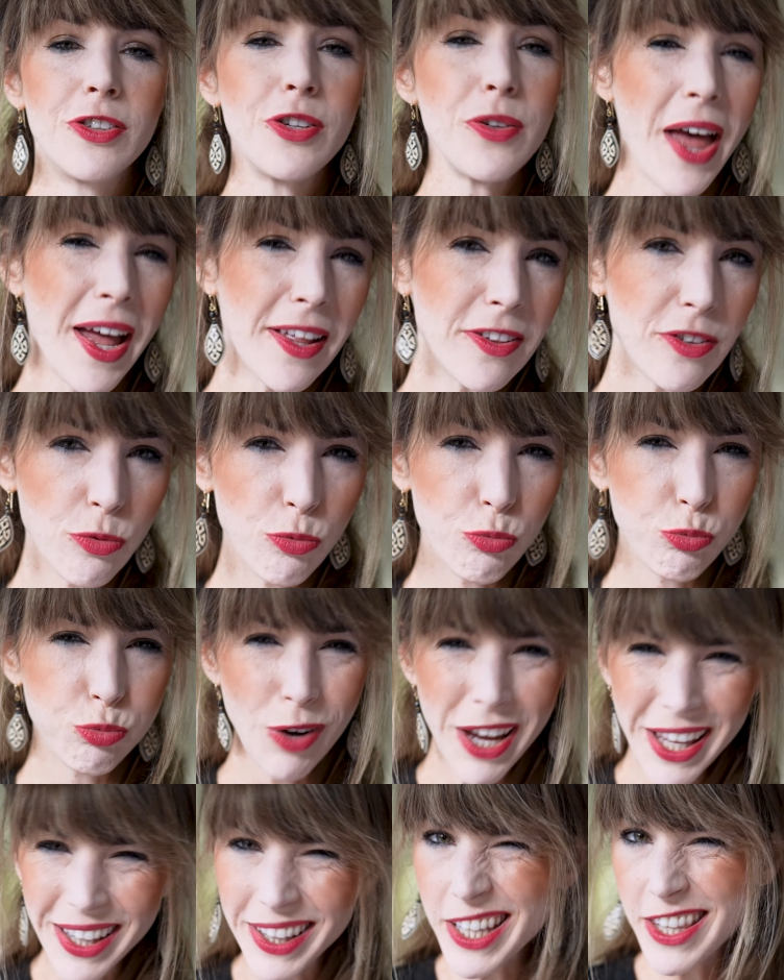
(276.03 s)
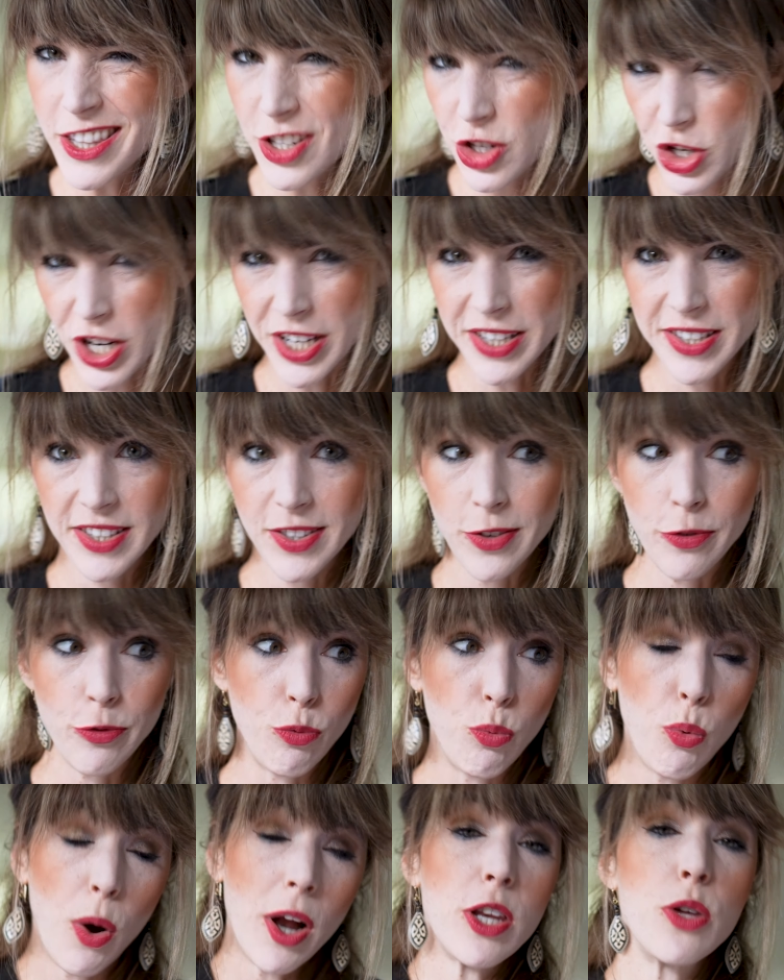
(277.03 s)
So that's really the gist of
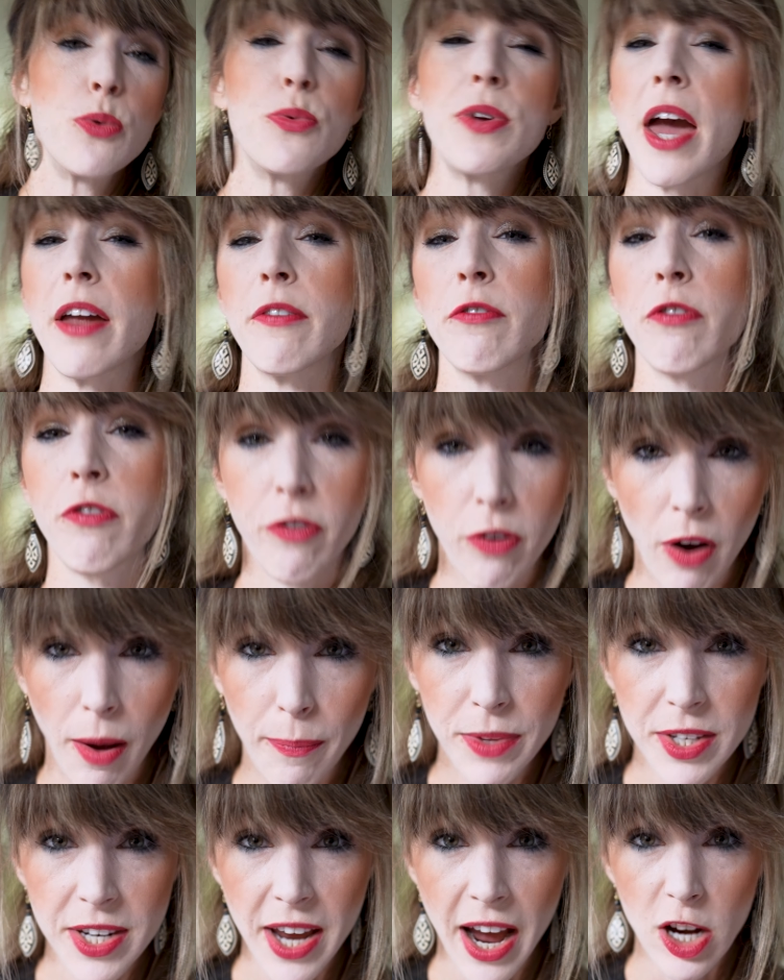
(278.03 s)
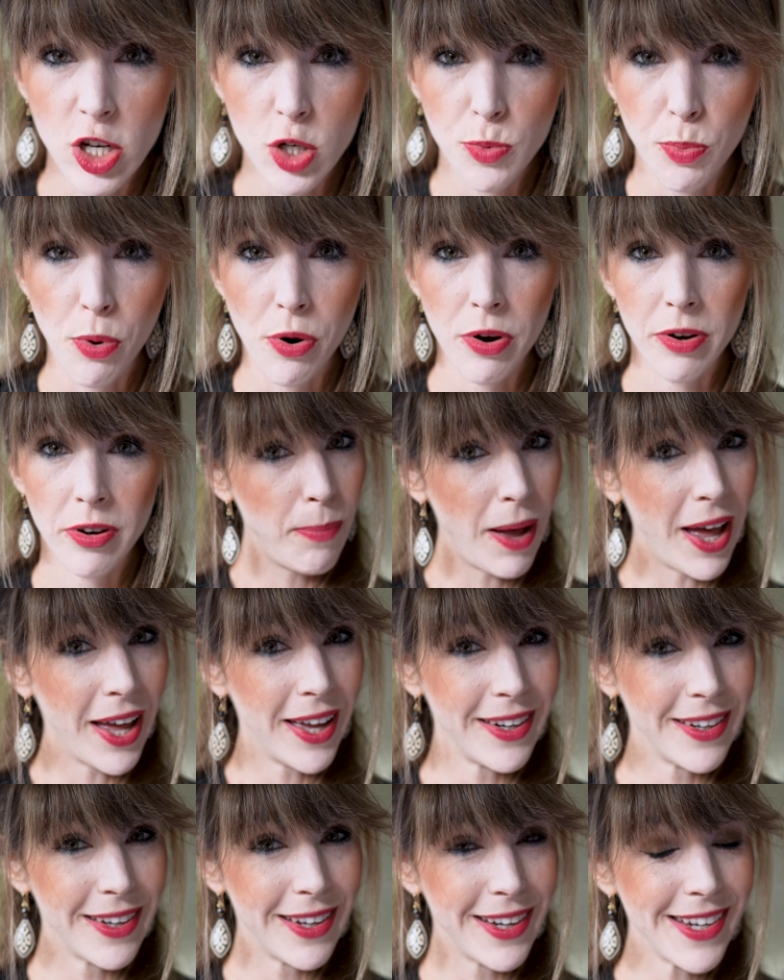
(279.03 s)
what you get from the dashboard,
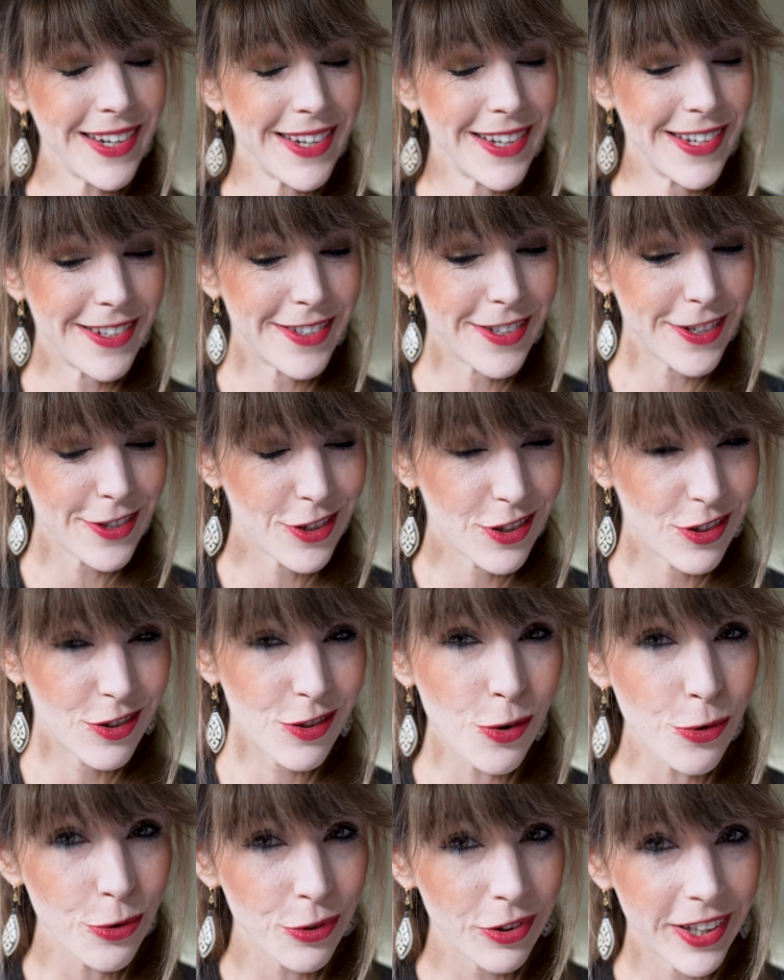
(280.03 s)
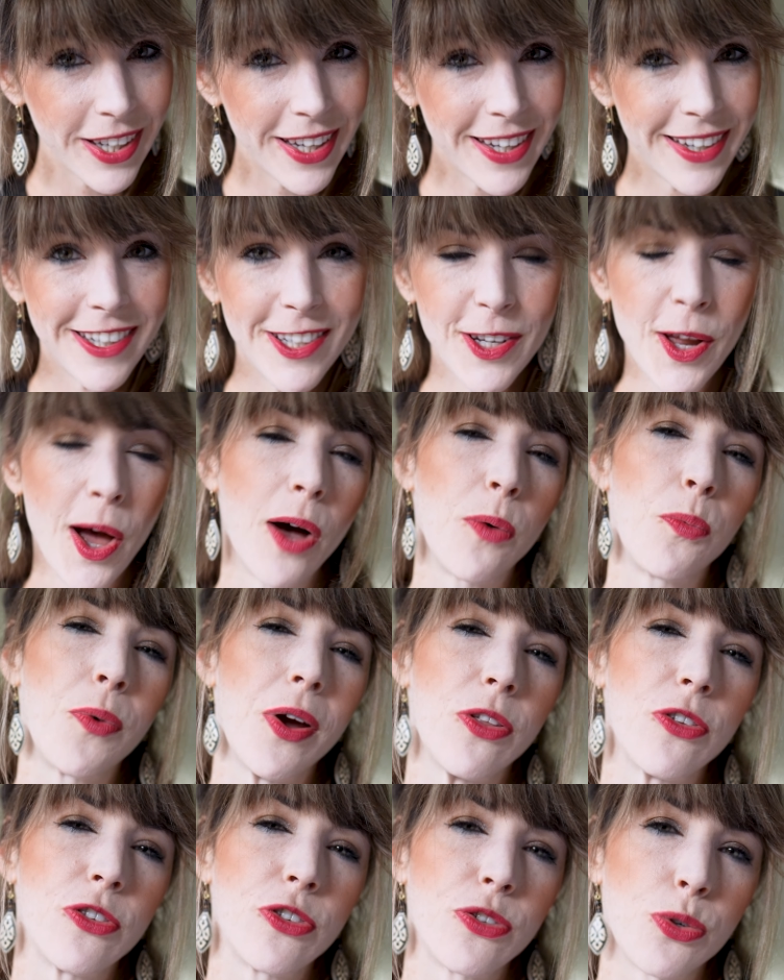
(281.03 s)
but it is certainly not
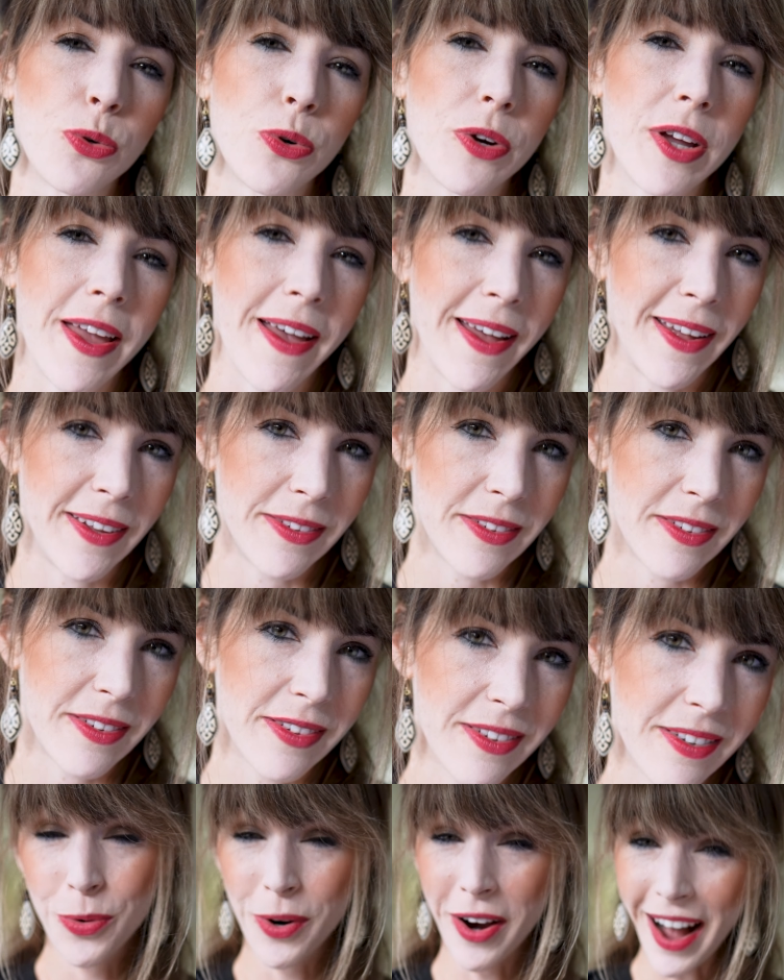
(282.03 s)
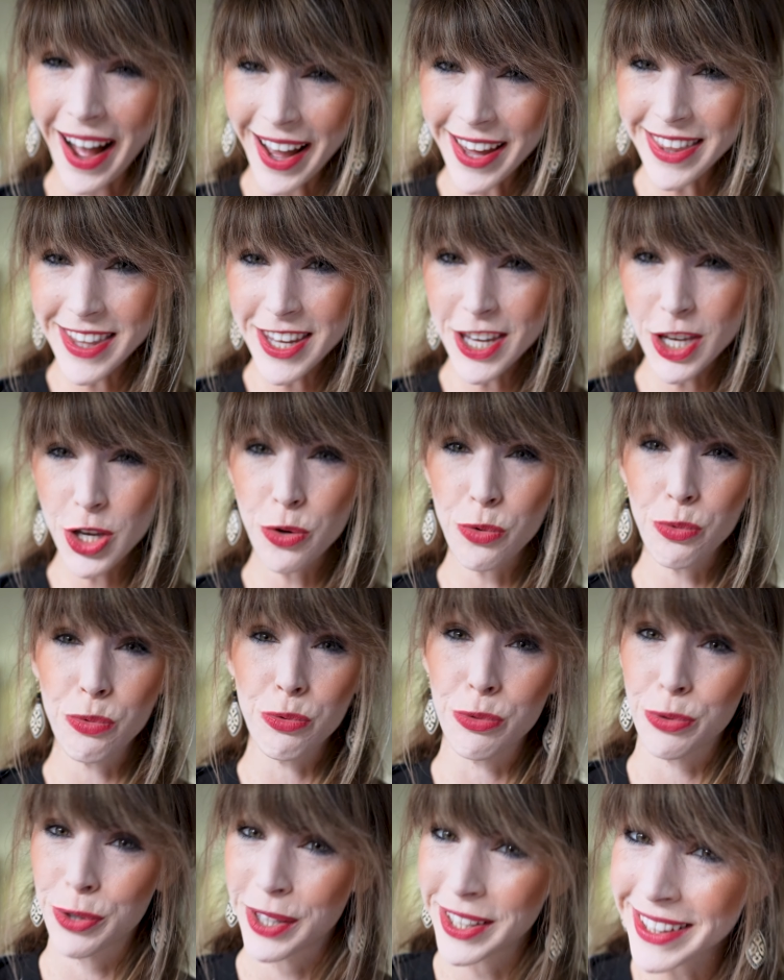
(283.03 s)
where the story ends. Where I think you
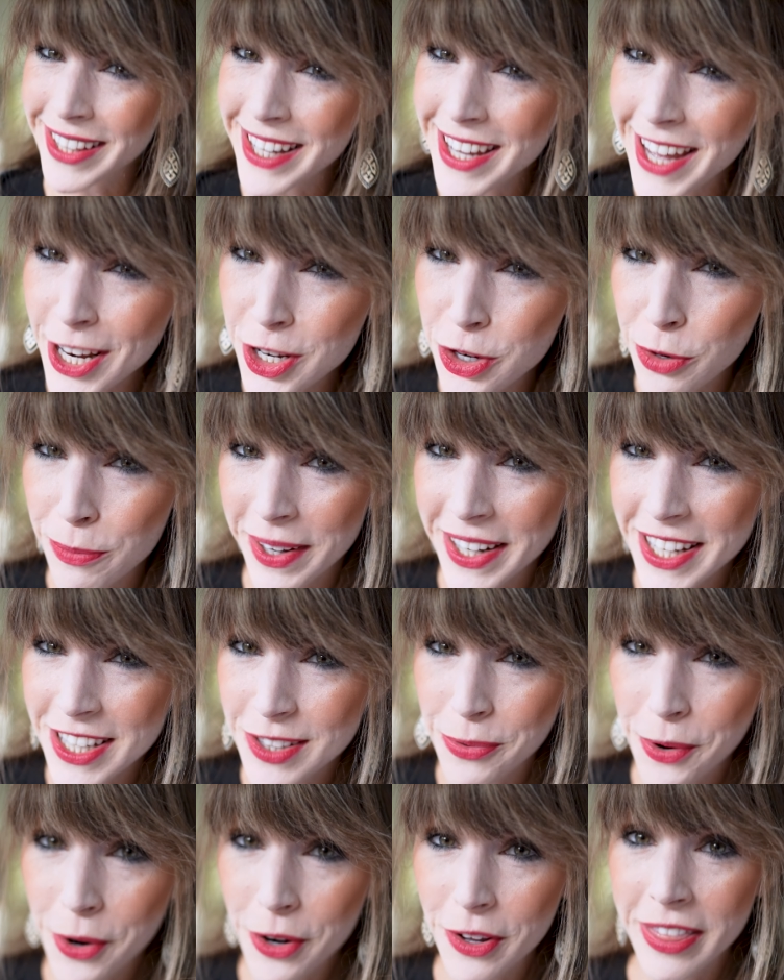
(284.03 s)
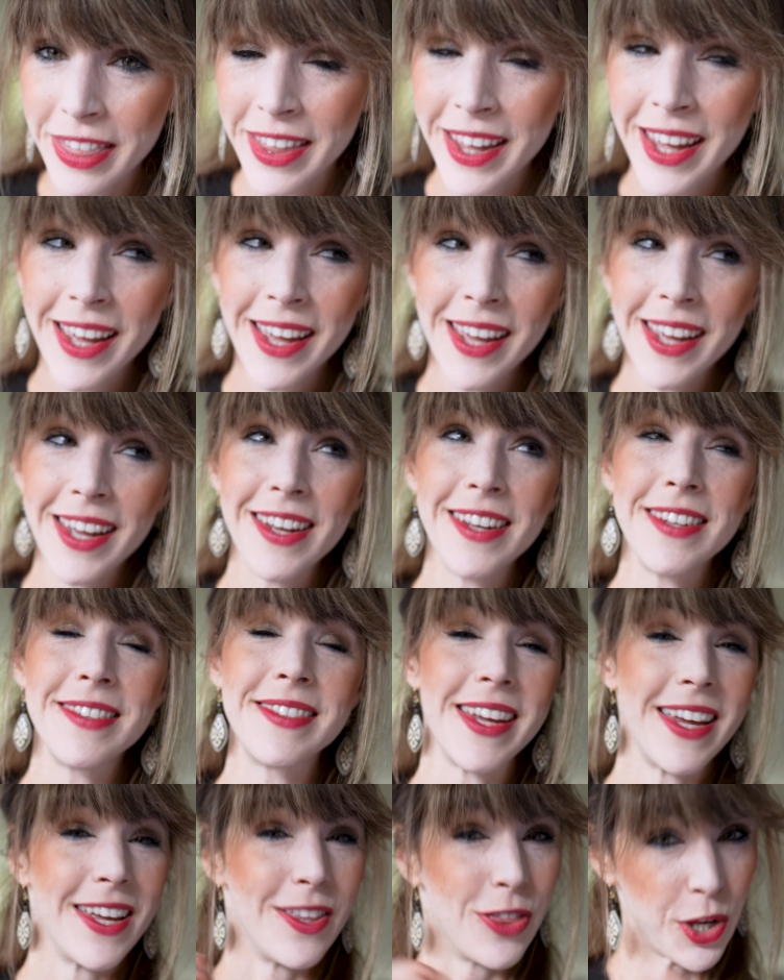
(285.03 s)
really get your money's worth
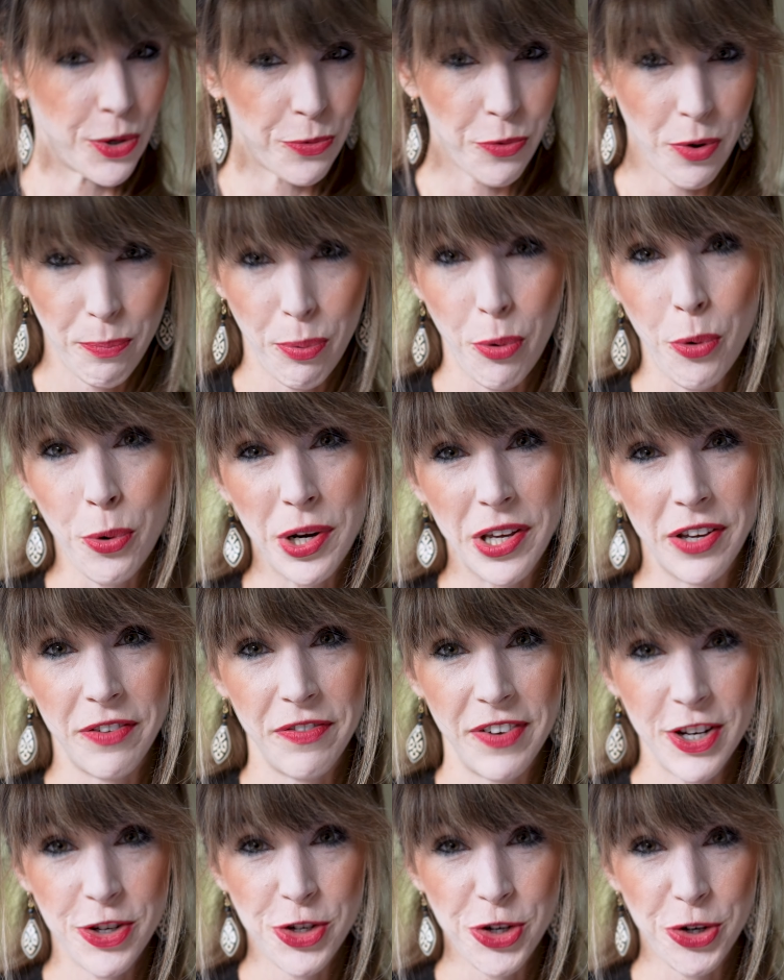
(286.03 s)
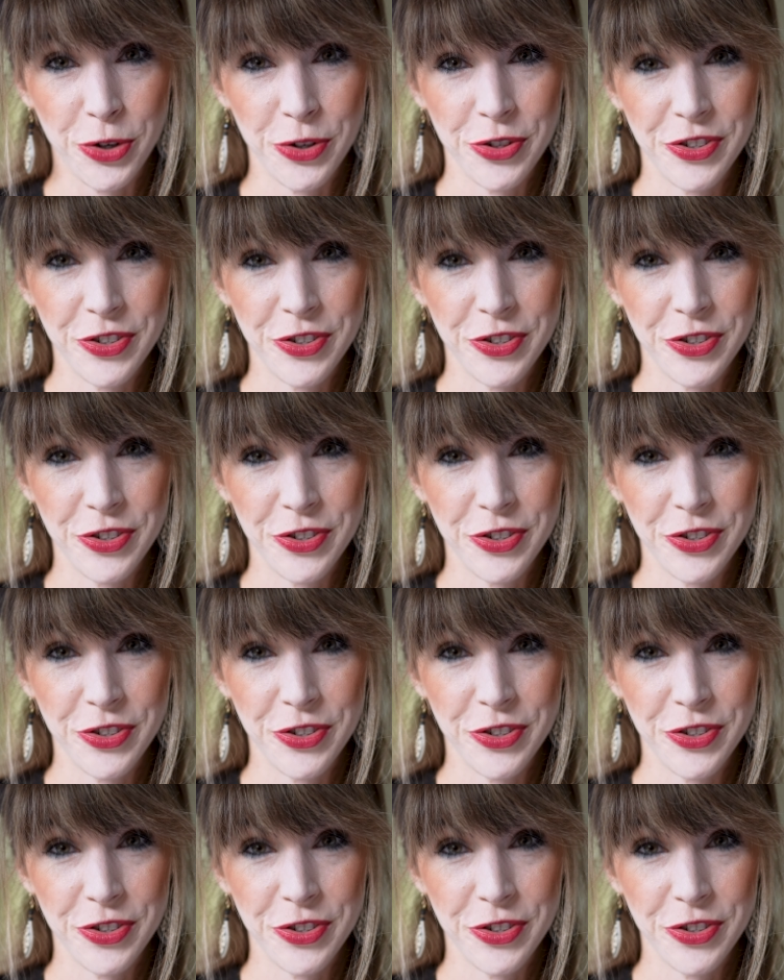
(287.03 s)
is in their reporting feature.